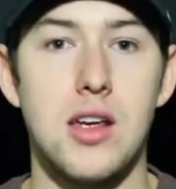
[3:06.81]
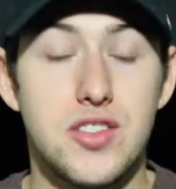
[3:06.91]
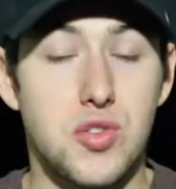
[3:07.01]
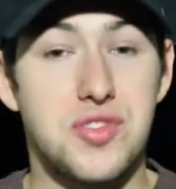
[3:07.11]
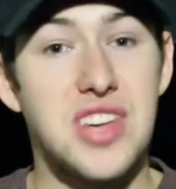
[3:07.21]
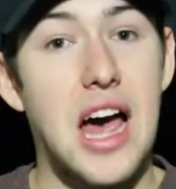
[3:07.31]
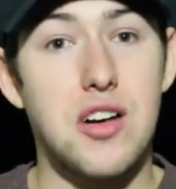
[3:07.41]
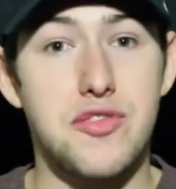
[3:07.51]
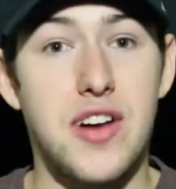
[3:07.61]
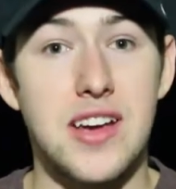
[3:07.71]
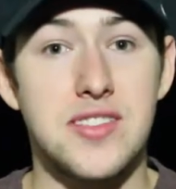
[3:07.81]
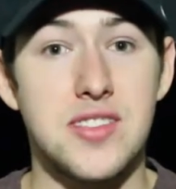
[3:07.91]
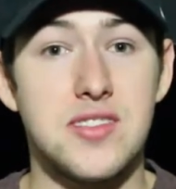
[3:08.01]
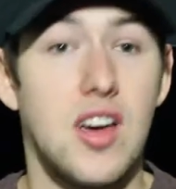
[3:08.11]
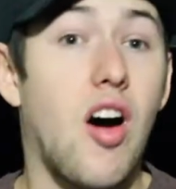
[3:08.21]
So
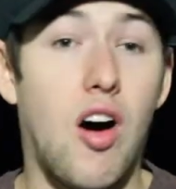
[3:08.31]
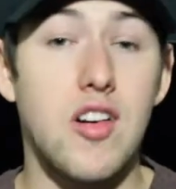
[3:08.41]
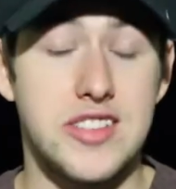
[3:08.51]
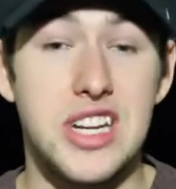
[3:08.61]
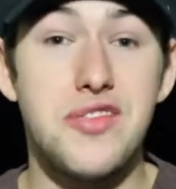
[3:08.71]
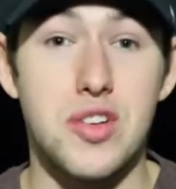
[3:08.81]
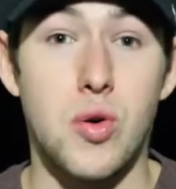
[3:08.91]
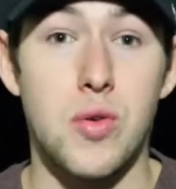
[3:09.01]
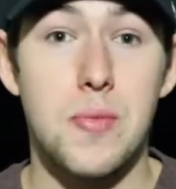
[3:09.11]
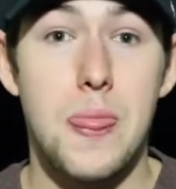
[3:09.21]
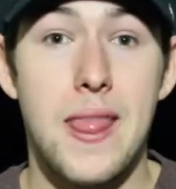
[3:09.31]
sacrifices are difficult.